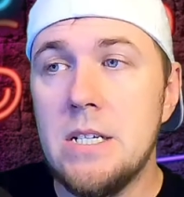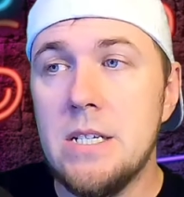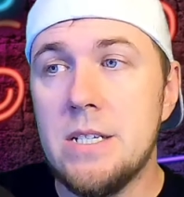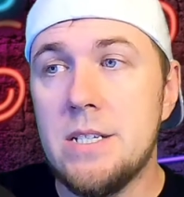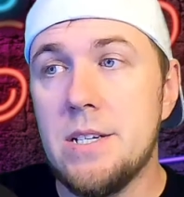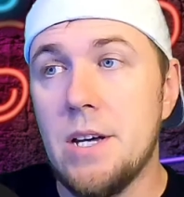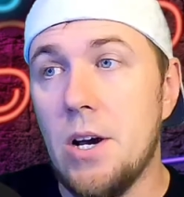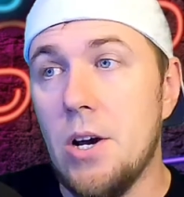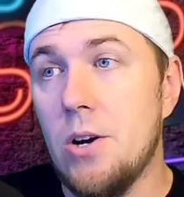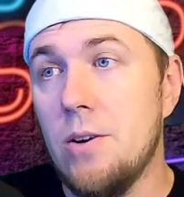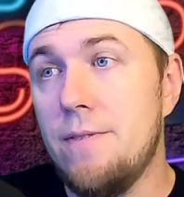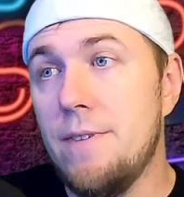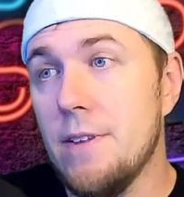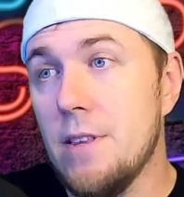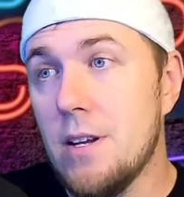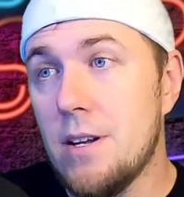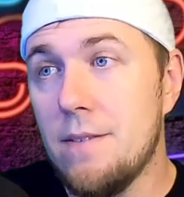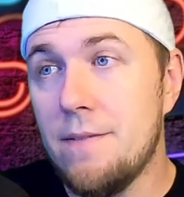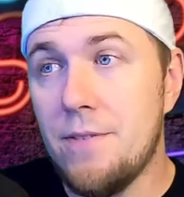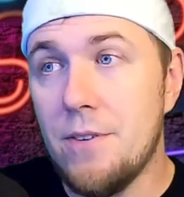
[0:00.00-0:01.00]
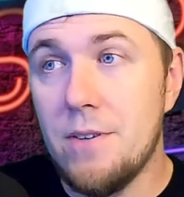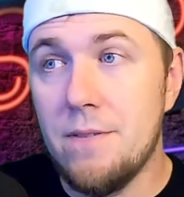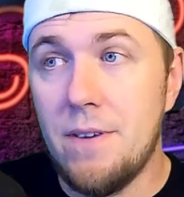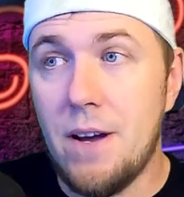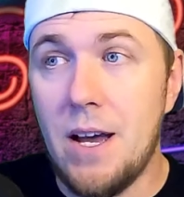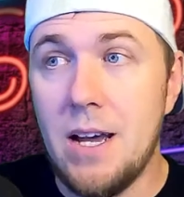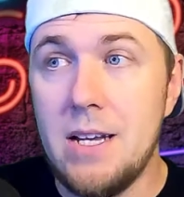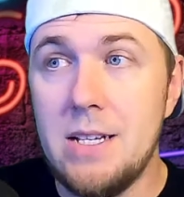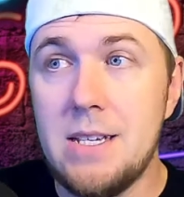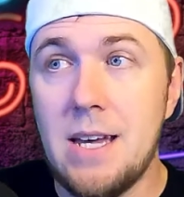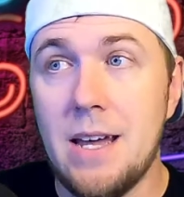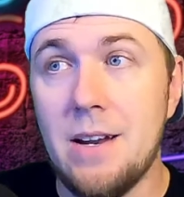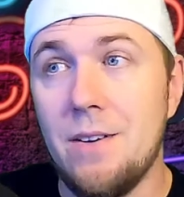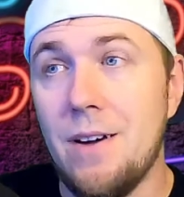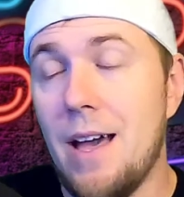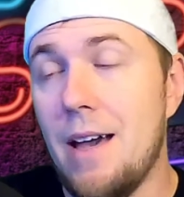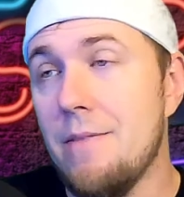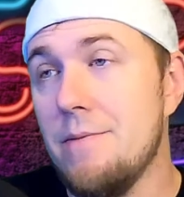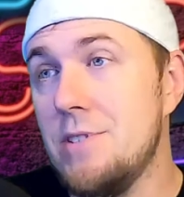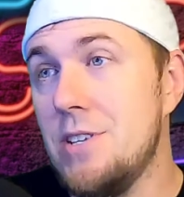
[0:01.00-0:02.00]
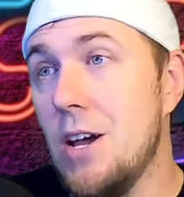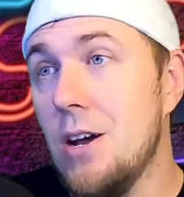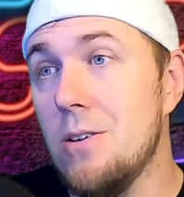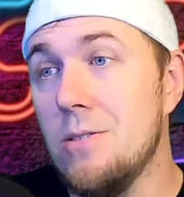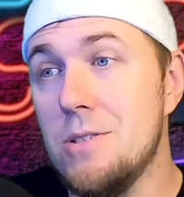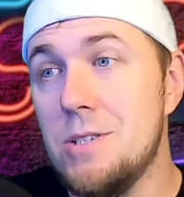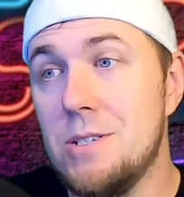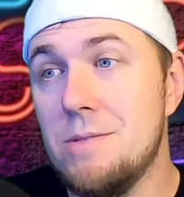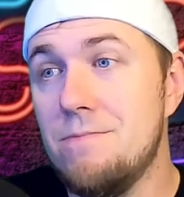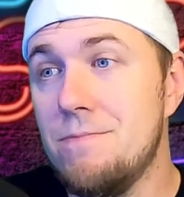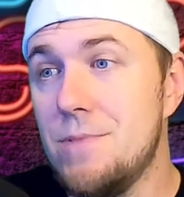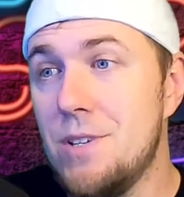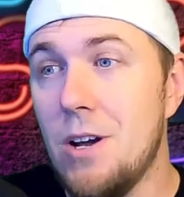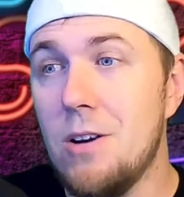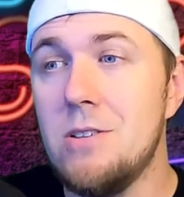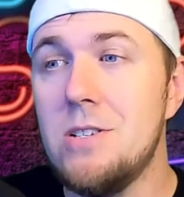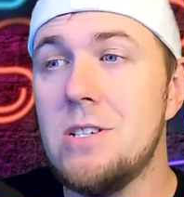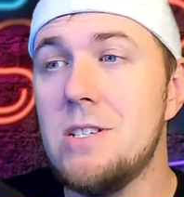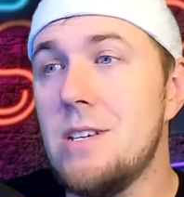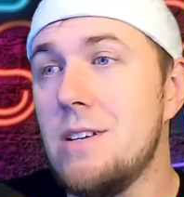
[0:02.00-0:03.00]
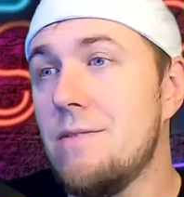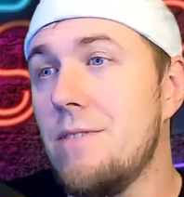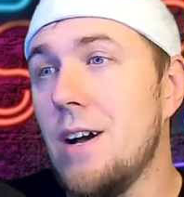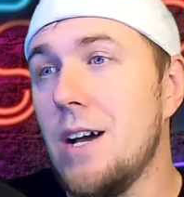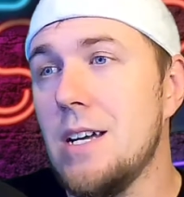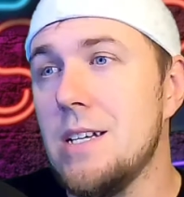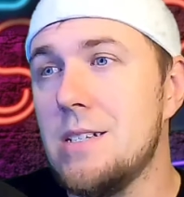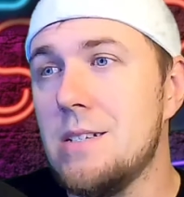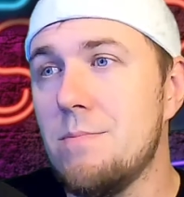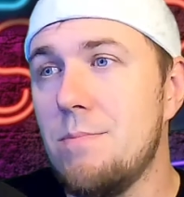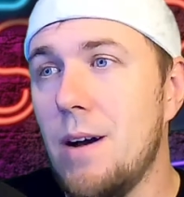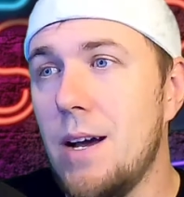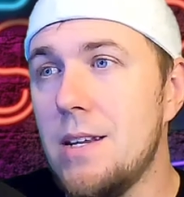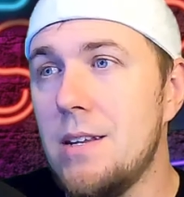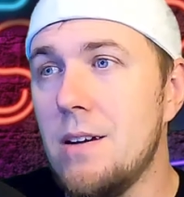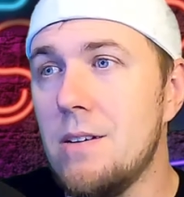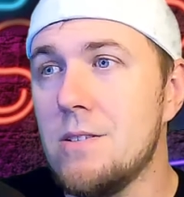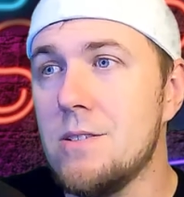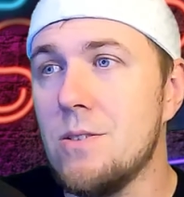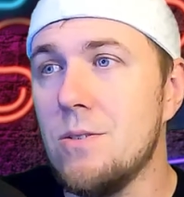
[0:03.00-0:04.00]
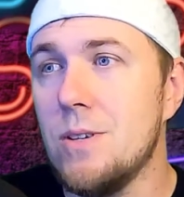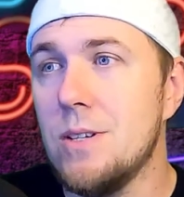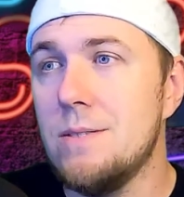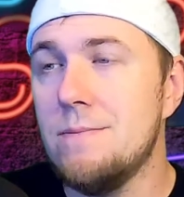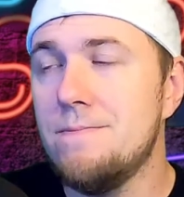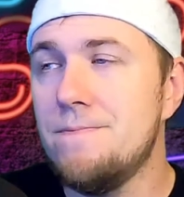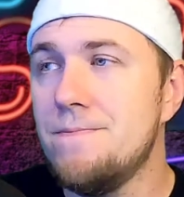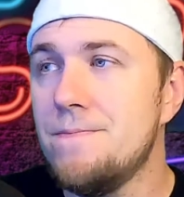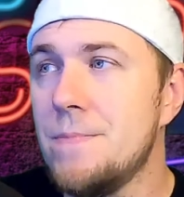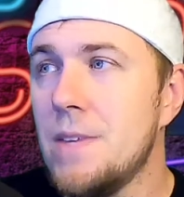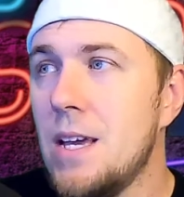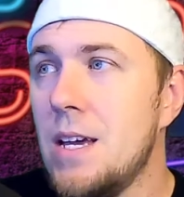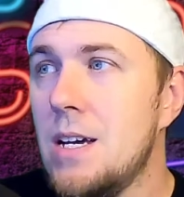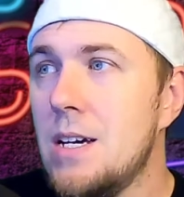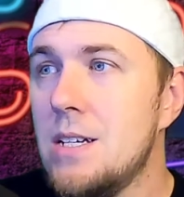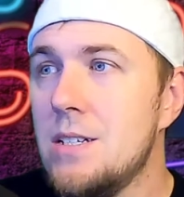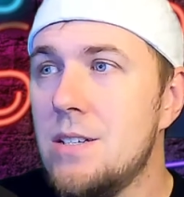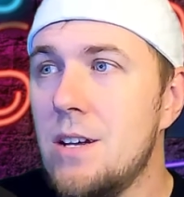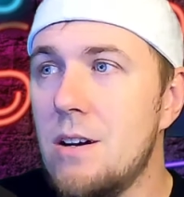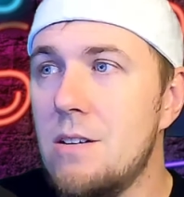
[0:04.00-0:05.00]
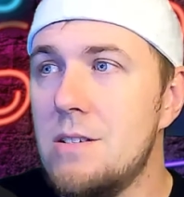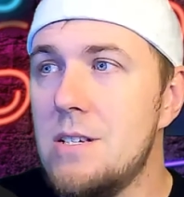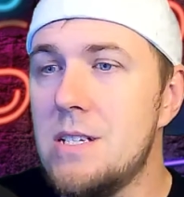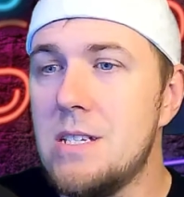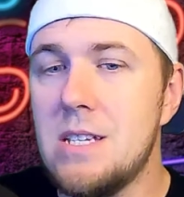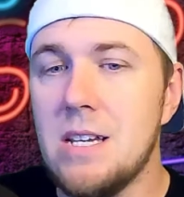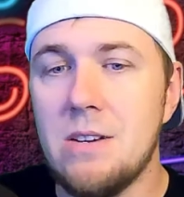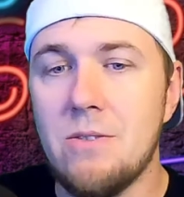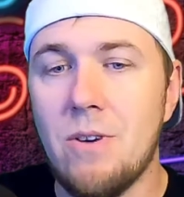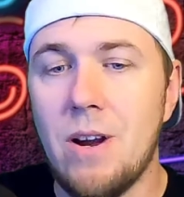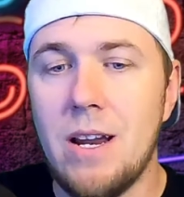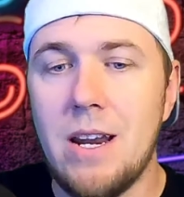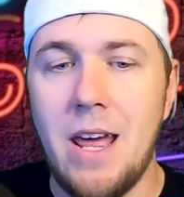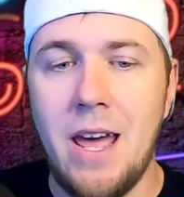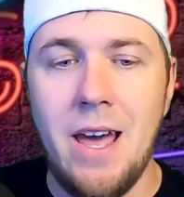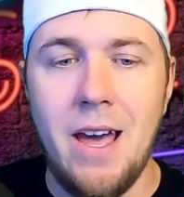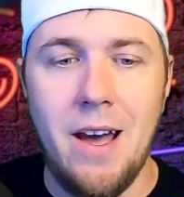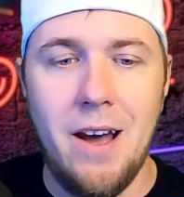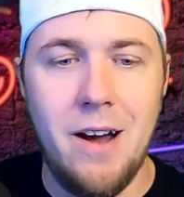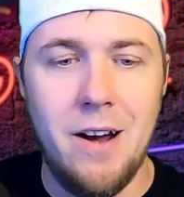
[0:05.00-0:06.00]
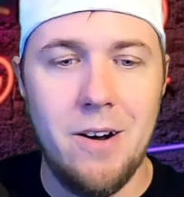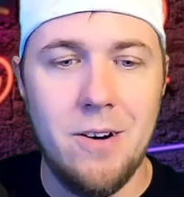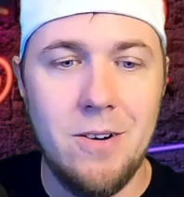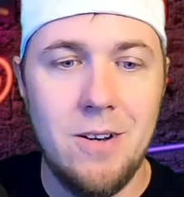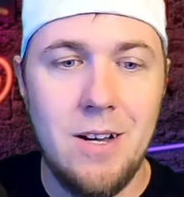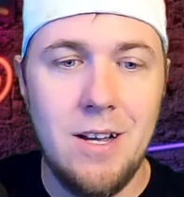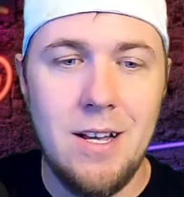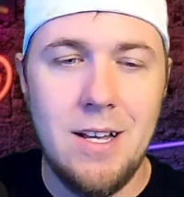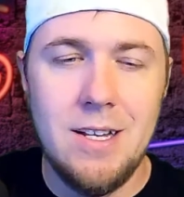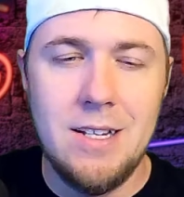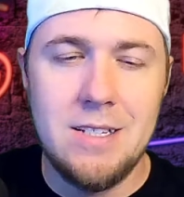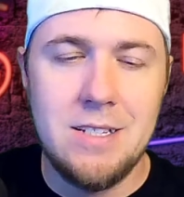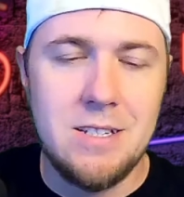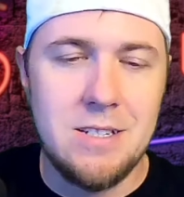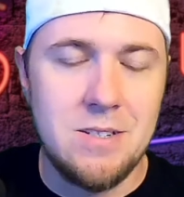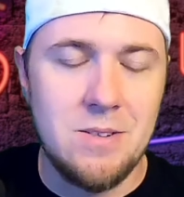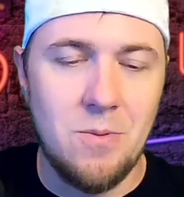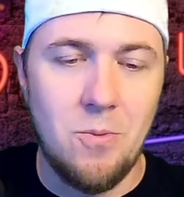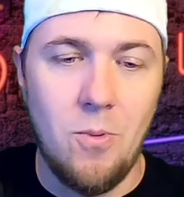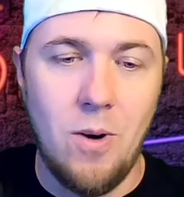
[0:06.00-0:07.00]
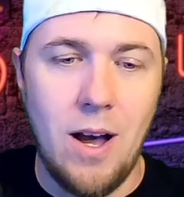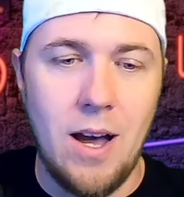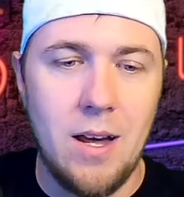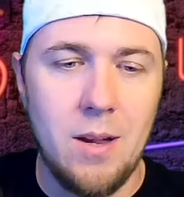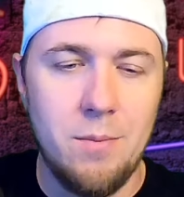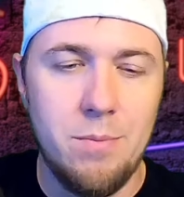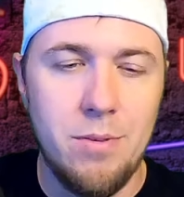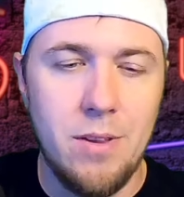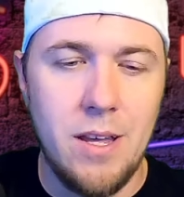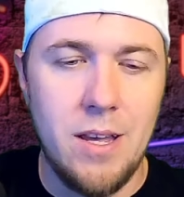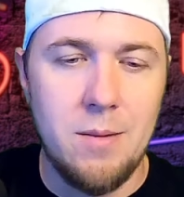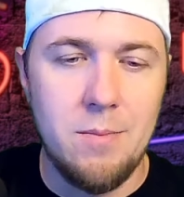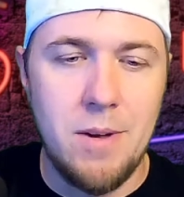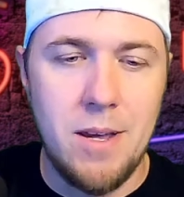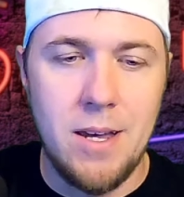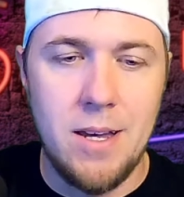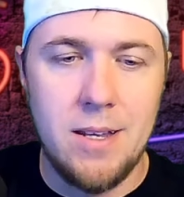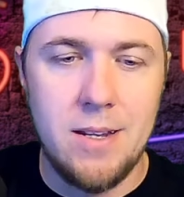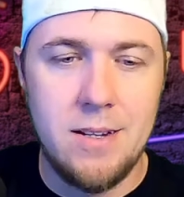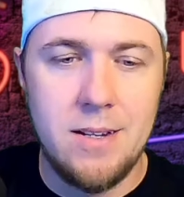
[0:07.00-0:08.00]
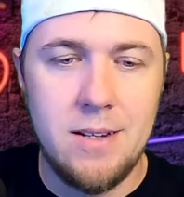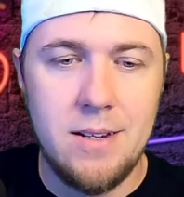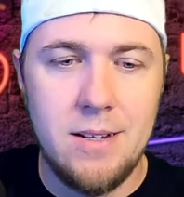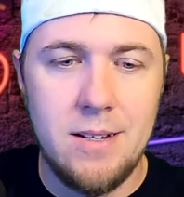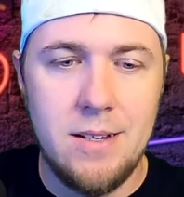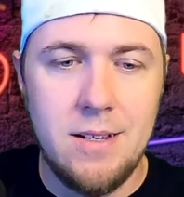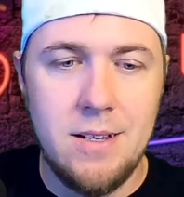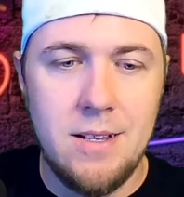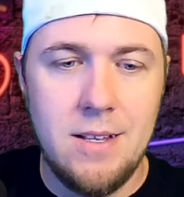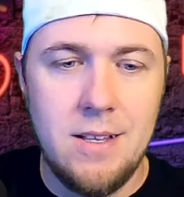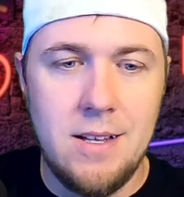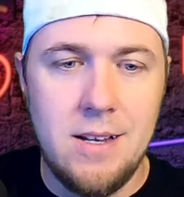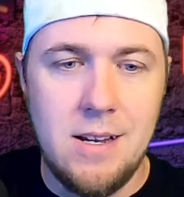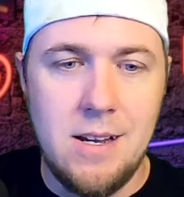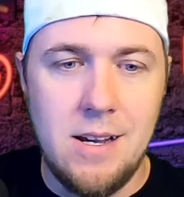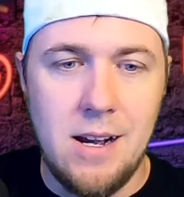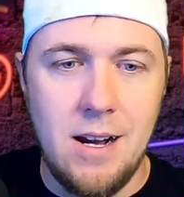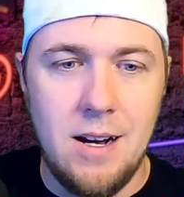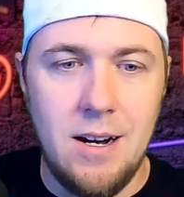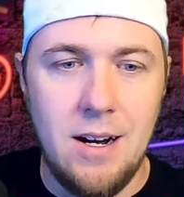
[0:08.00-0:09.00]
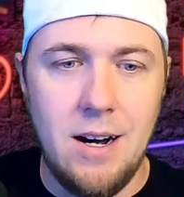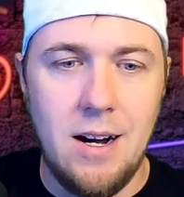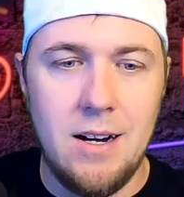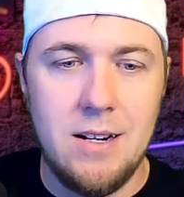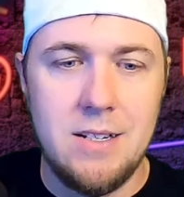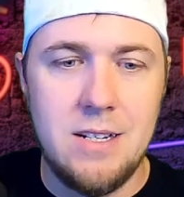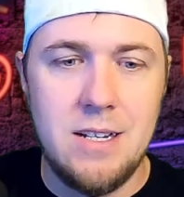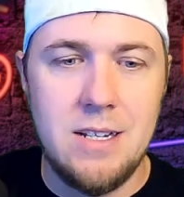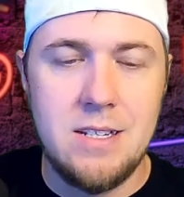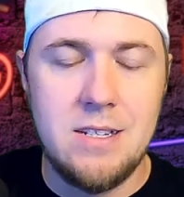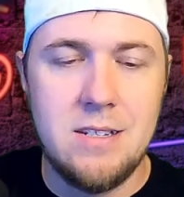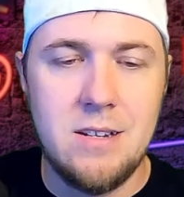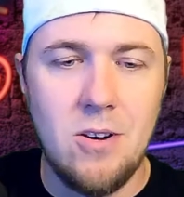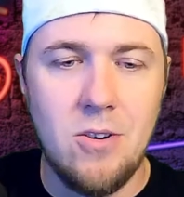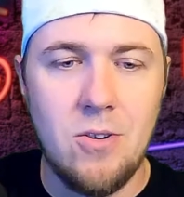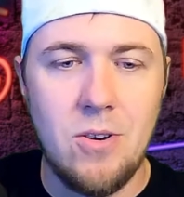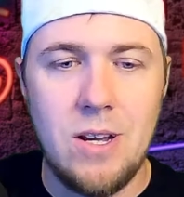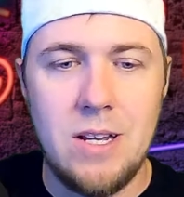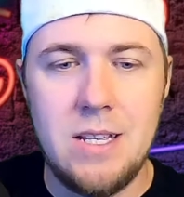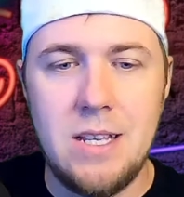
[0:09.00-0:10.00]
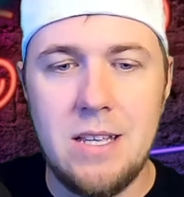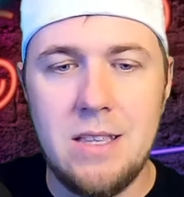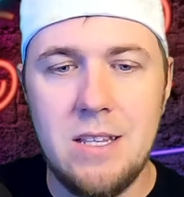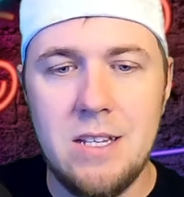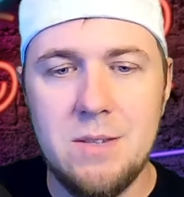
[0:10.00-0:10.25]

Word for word: So if you're looking for advice, I don't have Doge. Doge is the advice. Buy Dogecoin. Doge is sitting right now. It's a wild play, man. Ah, uh, it's so it, at this